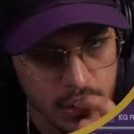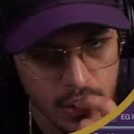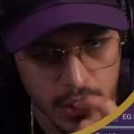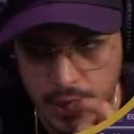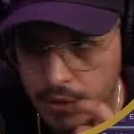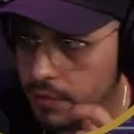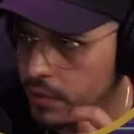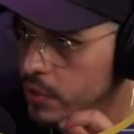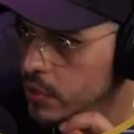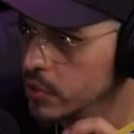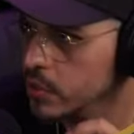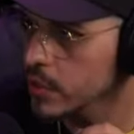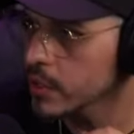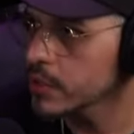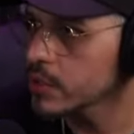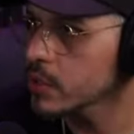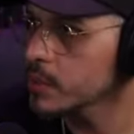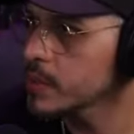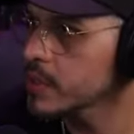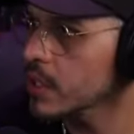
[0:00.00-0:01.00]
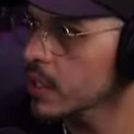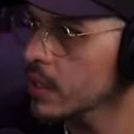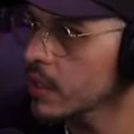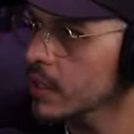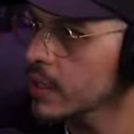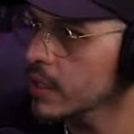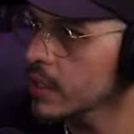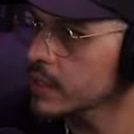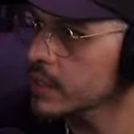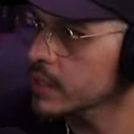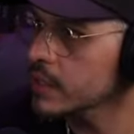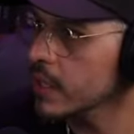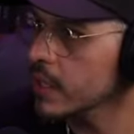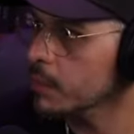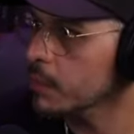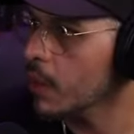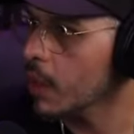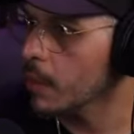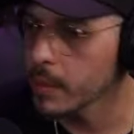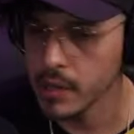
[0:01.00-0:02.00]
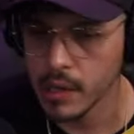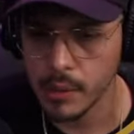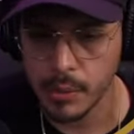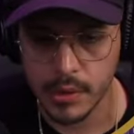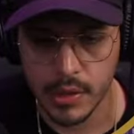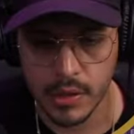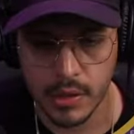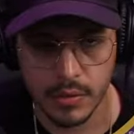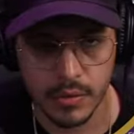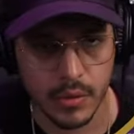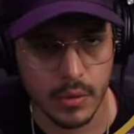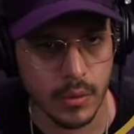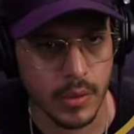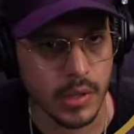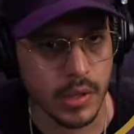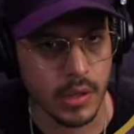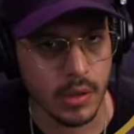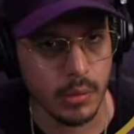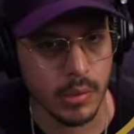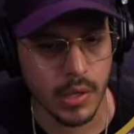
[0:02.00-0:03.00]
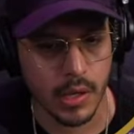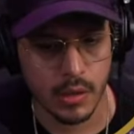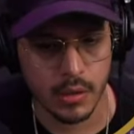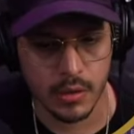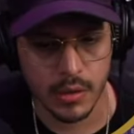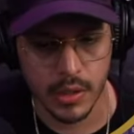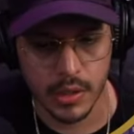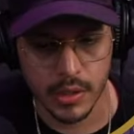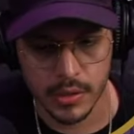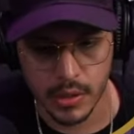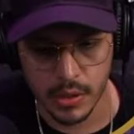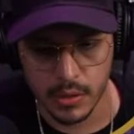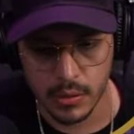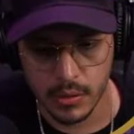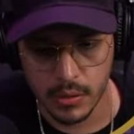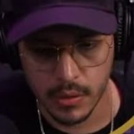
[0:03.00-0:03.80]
like virtual instruments unless it's like popping up in a different window, but I don't think so.